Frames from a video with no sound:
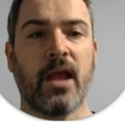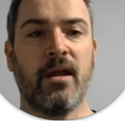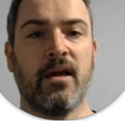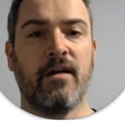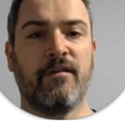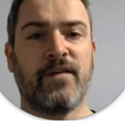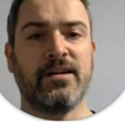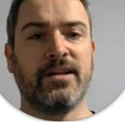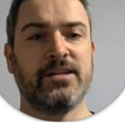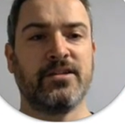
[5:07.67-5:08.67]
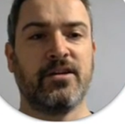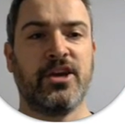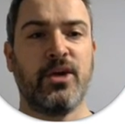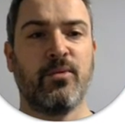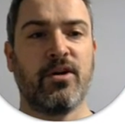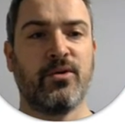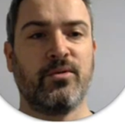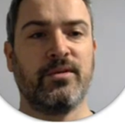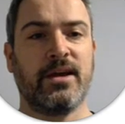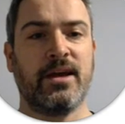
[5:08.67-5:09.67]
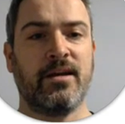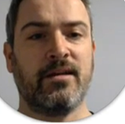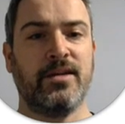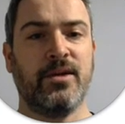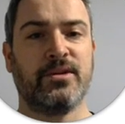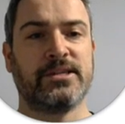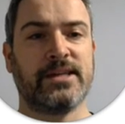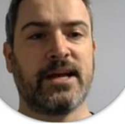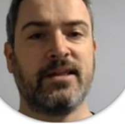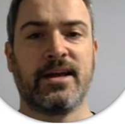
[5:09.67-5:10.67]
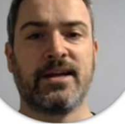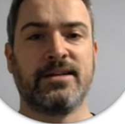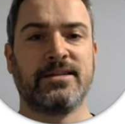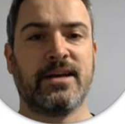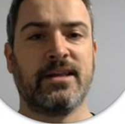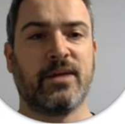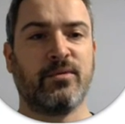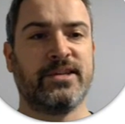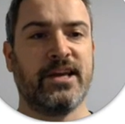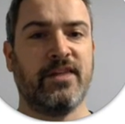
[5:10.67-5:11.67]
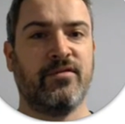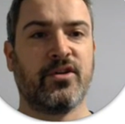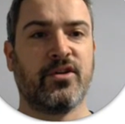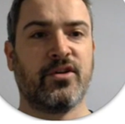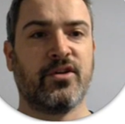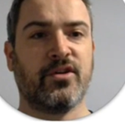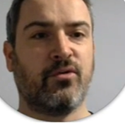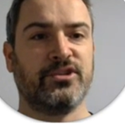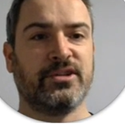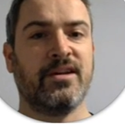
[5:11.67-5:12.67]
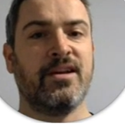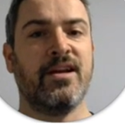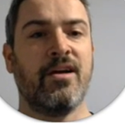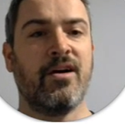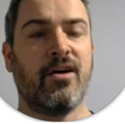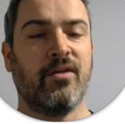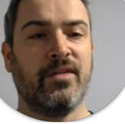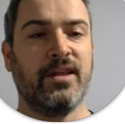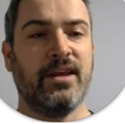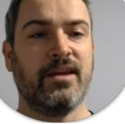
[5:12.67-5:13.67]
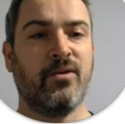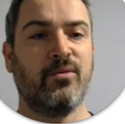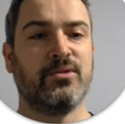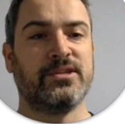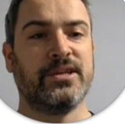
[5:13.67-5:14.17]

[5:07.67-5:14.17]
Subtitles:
Finally, there's a little QR code there. You could scan that, and that will take you through the course brochure on the OCR